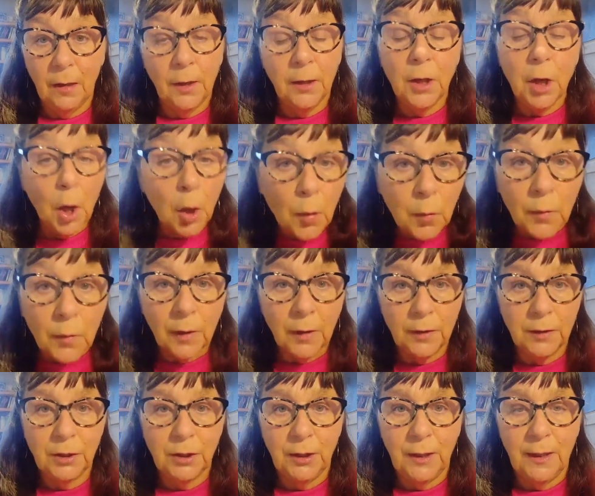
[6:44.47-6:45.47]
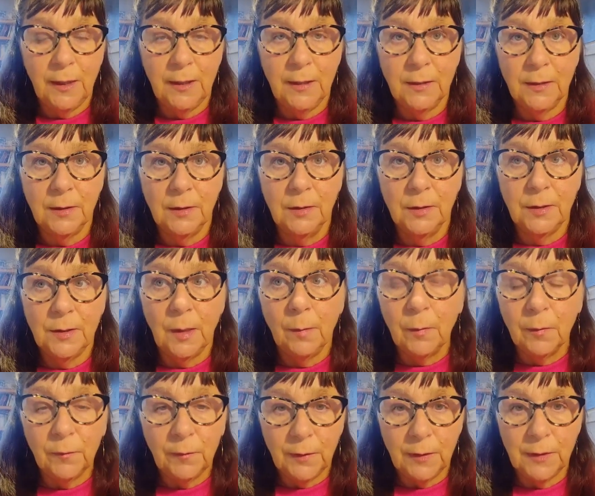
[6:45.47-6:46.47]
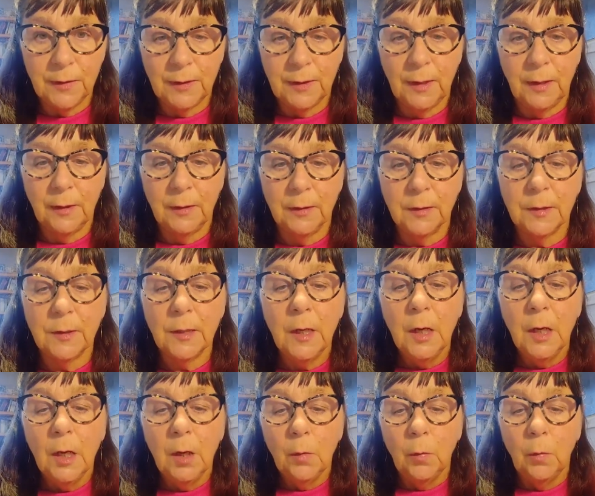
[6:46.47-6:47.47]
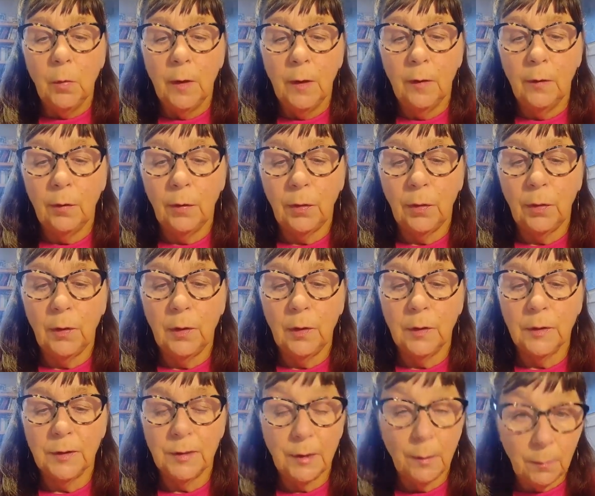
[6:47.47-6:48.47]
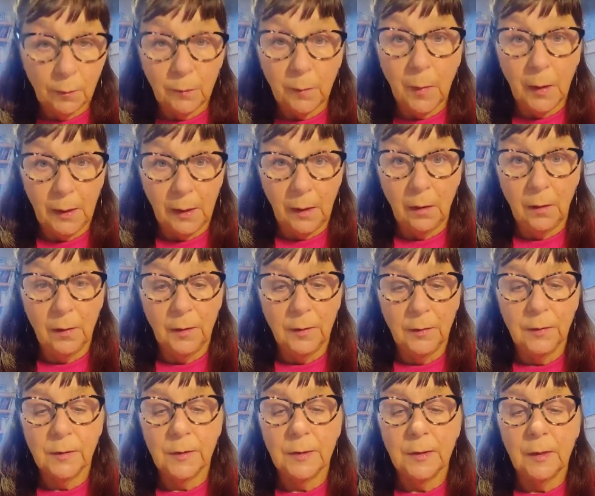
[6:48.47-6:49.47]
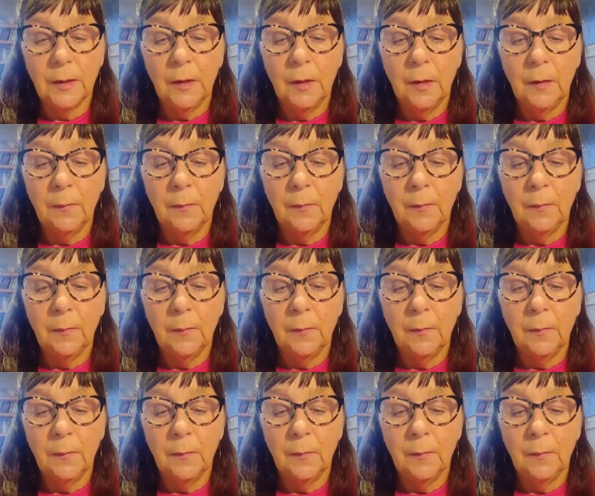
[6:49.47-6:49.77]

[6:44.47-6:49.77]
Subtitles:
I know that I share some of these things with some of my clients.